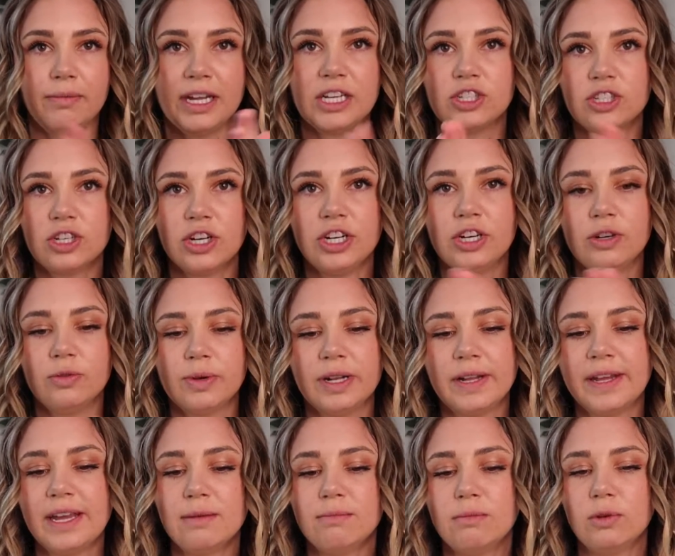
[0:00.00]
Make sure you
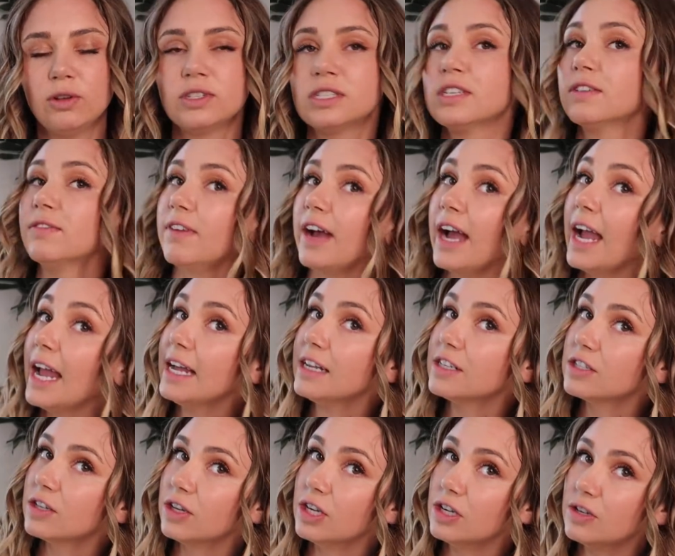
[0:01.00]
really emulsify it
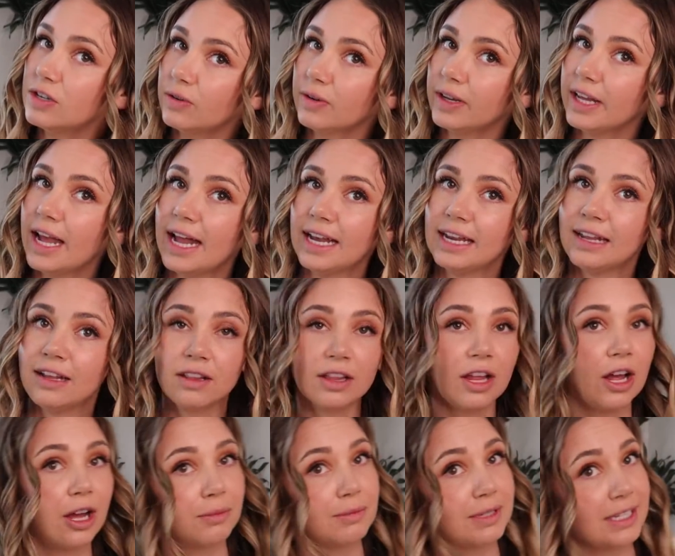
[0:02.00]
so you don't get any
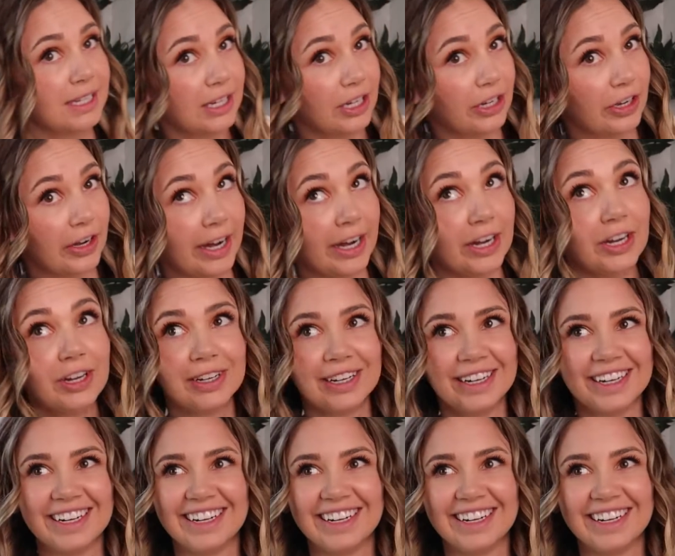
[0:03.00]
globs in your hair.